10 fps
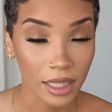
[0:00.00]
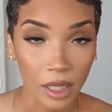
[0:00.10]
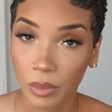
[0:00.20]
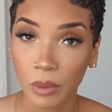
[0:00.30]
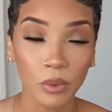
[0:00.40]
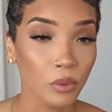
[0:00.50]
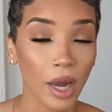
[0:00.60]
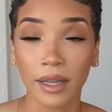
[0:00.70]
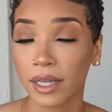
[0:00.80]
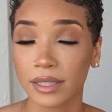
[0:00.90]
Like people,
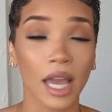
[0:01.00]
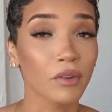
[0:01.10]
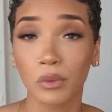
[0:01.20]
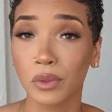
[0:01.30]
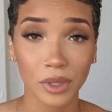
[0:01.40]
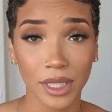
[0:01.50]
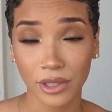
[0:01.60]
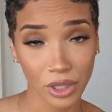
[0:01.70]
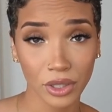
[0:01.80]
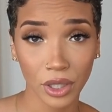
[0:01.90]
I guess everyone was
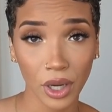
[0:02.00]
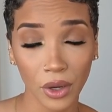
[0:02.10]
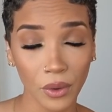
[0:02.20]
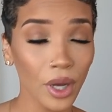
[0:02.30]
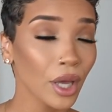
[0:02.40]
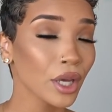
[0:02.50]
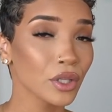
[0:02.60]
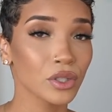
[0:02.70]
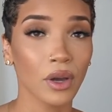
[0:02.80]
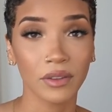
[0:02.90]
itching to go,
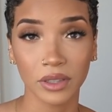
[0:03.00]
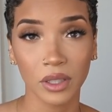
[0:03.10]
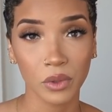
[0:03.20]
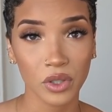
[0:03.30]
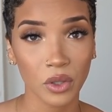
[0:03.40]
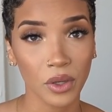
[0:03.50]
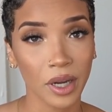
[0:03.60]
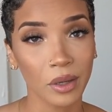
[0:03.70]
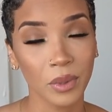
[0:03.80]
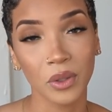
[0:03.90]
so everything was sold
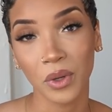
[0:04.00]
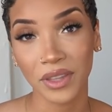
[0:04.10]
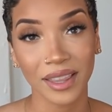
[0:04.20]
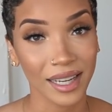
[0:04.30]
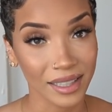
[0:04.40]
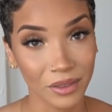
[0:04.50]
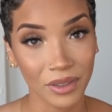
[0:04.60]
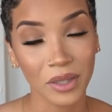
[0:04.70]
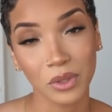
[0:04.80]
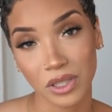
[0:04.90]
out. But the one thing that I did
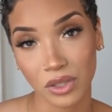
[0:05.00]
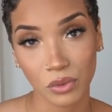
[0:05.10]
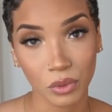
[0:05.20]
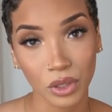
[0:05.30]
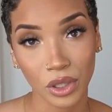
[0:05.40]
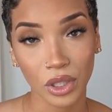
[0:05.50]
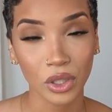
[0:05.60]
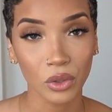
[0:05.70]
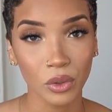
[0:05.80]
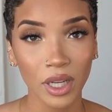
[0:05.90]
find was this really
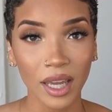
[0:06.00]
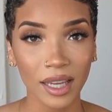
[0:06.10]
cute